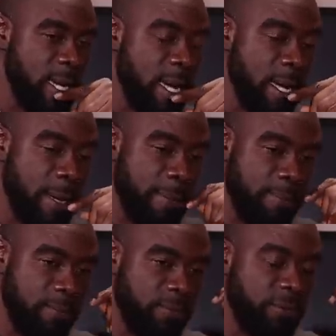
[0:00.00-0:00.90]

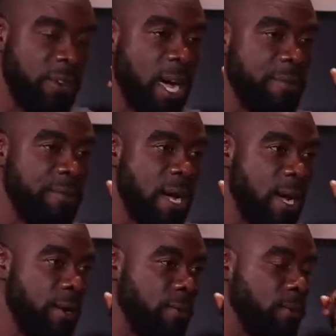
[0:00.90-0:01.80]
Um far
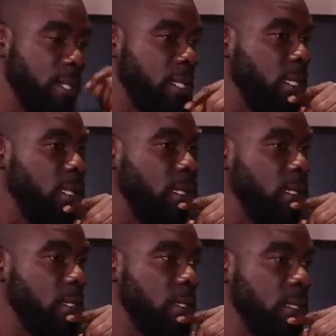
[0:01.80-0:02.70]
far he,
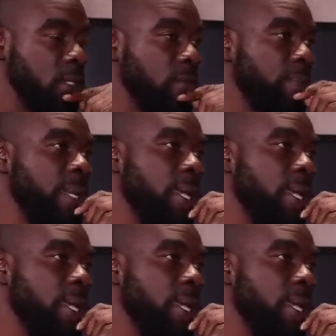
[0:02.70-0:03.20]
he's he's from